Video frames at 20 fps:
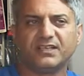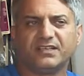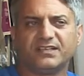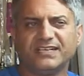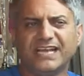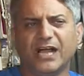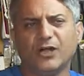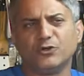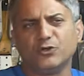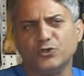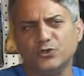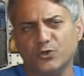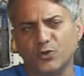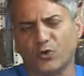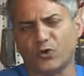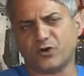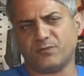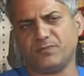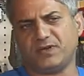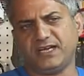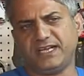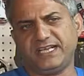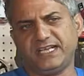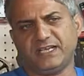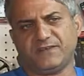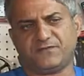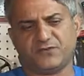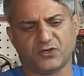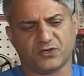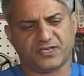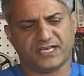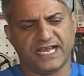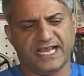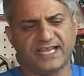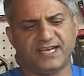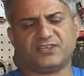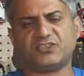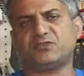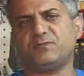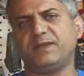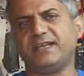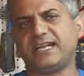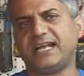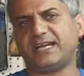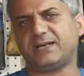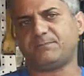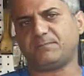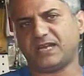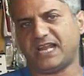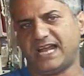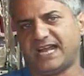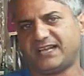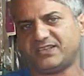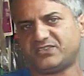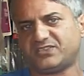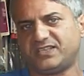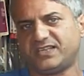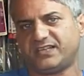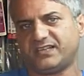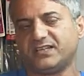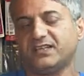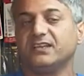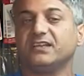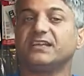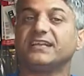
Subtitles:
Now, normally, if your gate is made out of plastic,